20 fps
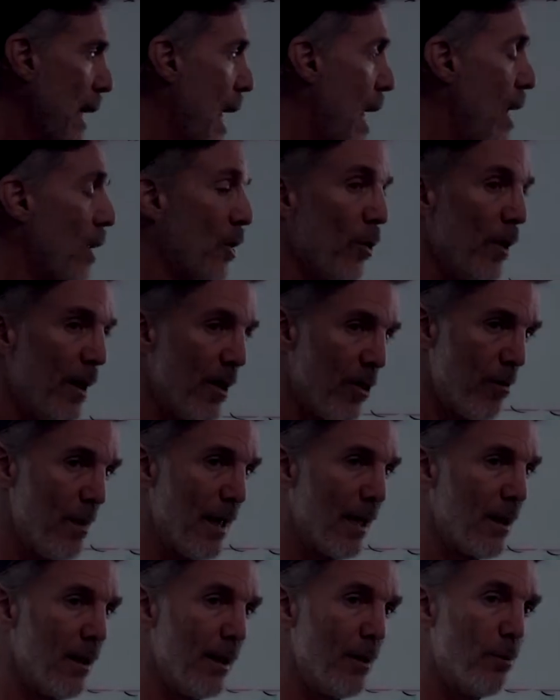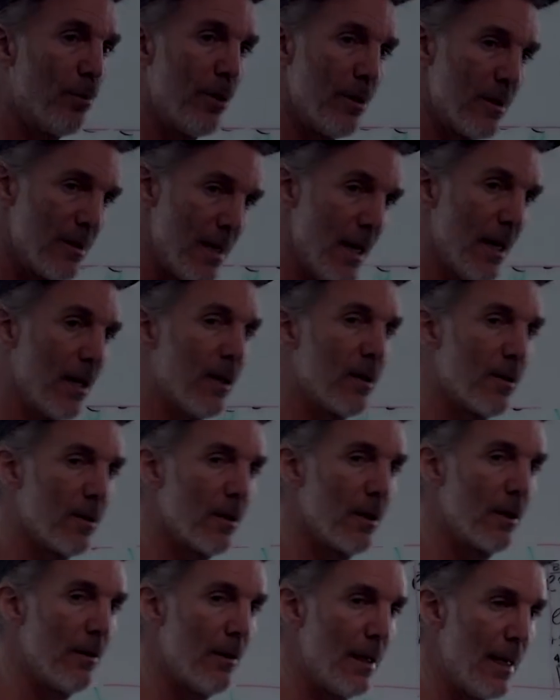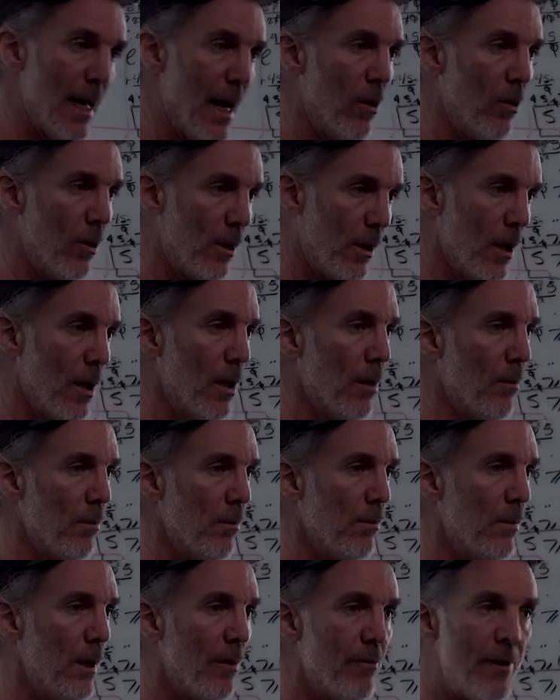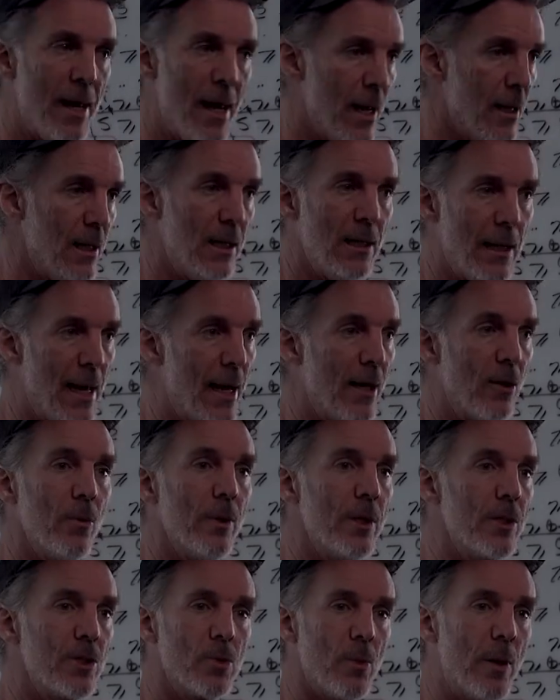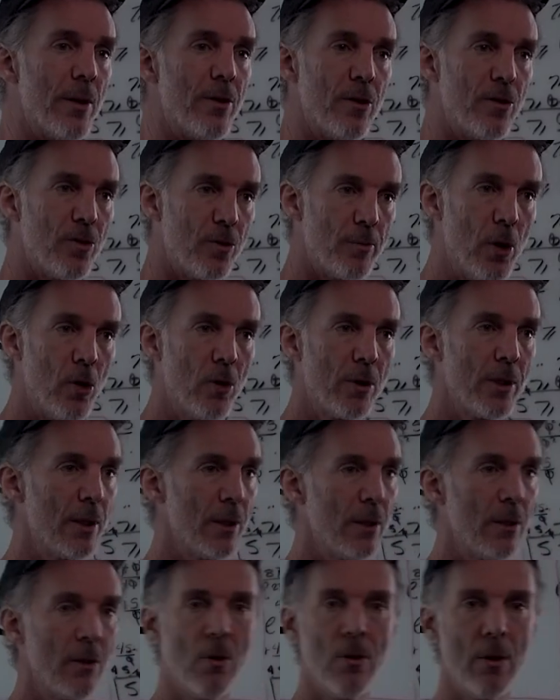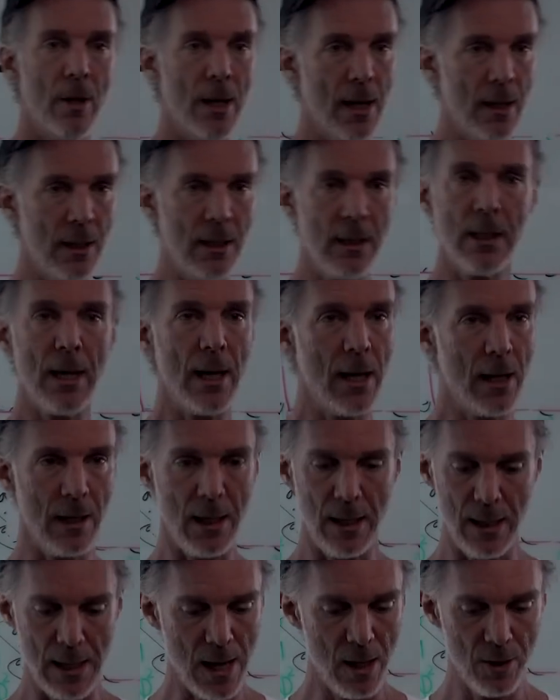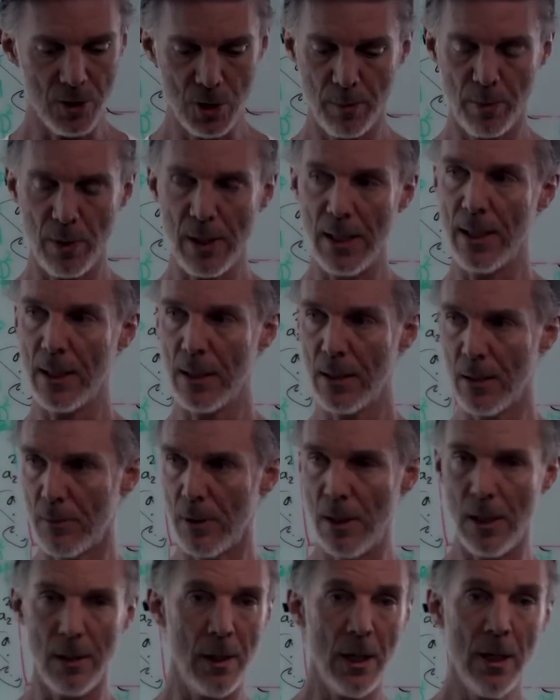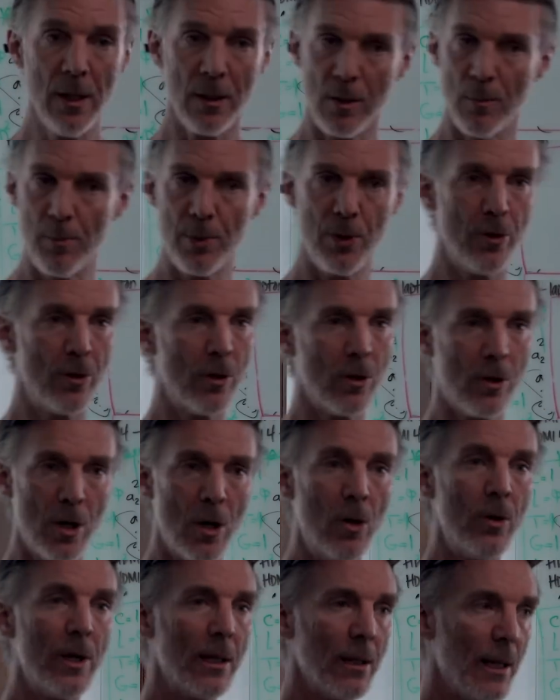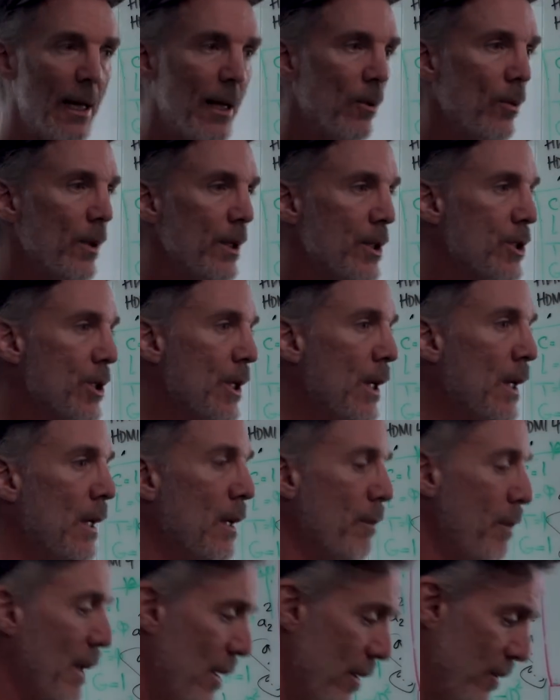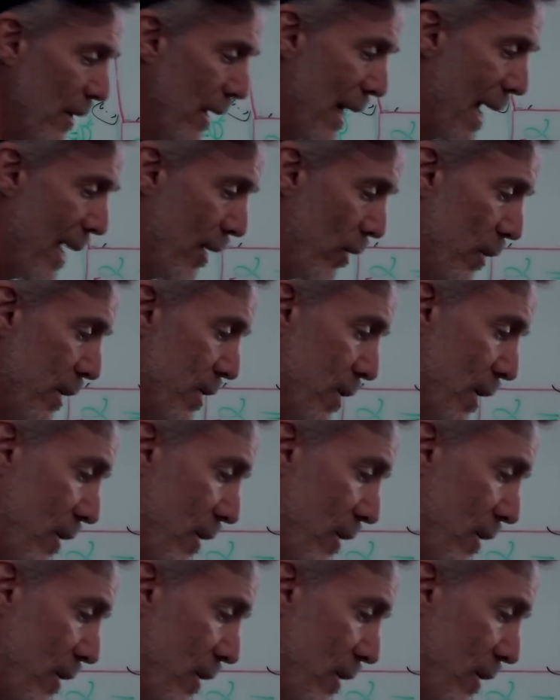algorithmically predict the outcome of any language, whether spoken or an algebraic computer coding language, because a language